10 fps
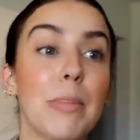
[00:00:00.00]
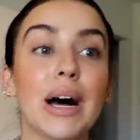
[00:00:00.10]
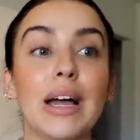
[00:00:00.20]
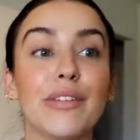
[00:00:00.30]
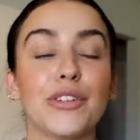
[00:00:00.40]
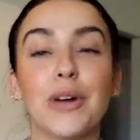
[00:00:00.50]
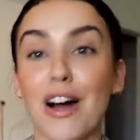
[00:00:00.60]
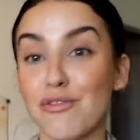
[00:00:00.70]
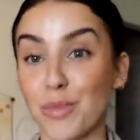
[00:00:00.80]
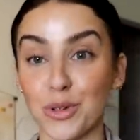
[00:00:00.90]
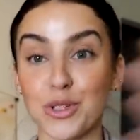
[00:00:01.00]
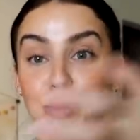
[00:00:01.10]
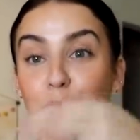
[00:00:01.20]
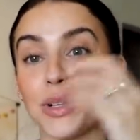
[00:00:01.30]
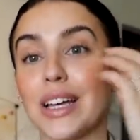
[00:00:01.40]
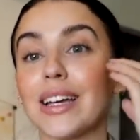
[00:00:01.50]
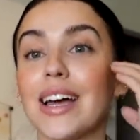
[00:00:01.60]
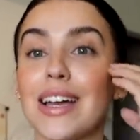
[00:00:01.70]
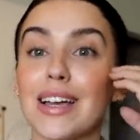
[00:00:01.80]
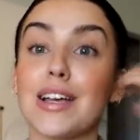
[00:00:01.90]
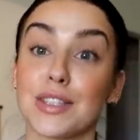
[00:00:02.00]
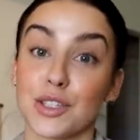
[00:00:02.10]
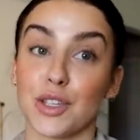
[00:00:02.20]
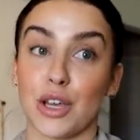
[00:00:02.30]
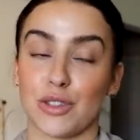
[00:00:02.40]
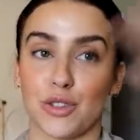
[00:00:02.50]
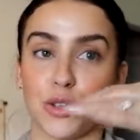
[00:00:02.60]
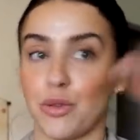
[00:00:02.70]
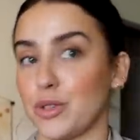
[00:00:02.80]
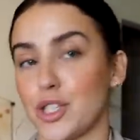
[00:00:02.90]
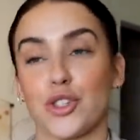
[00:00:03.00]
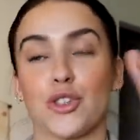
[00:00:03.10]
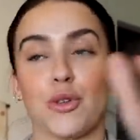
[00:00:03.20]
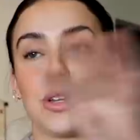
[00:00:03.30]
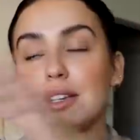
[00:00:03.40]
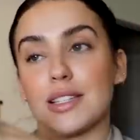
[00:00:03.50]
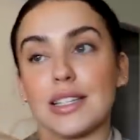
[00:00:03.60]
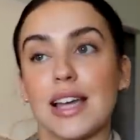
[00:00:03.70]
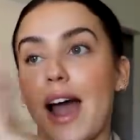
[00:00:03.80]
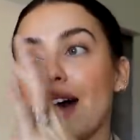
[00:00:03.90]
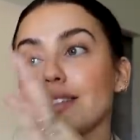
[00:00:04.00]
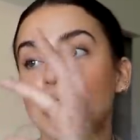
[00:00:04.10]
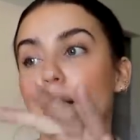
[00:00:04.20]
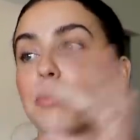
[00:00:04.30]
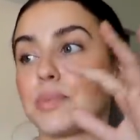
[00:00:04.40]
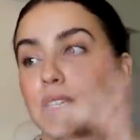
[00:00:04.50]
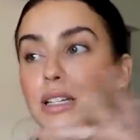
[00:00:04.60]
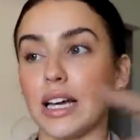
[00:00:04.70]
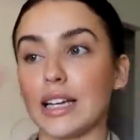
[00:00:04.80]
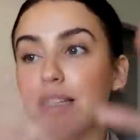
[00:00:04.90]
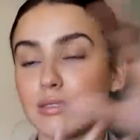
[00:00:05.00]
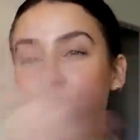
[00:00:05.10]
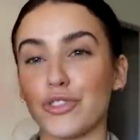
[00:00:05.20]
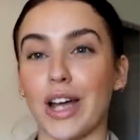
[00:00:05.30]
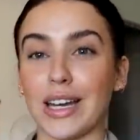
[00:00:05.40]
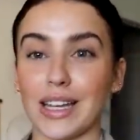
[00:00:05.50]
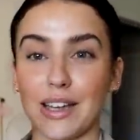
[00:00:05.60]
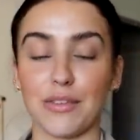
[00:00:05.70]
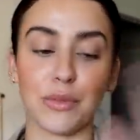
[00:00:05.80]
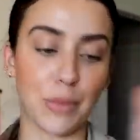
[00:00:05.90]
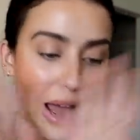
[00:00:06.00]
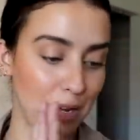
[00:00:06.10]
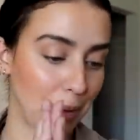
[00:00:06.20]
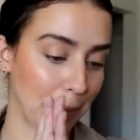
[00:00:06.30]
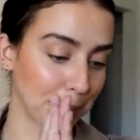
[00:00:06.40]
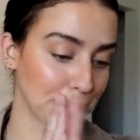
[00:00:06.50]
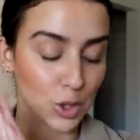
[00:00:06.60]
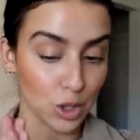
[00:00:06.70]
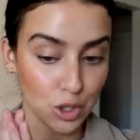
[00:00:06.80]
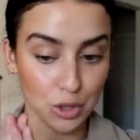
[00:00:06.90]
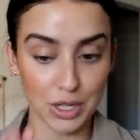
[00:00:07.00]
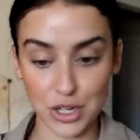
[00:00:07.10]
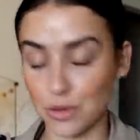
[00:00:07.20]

but if you have multiple, like it, it's, it's so, so easily adds up to like try to give, anyway long story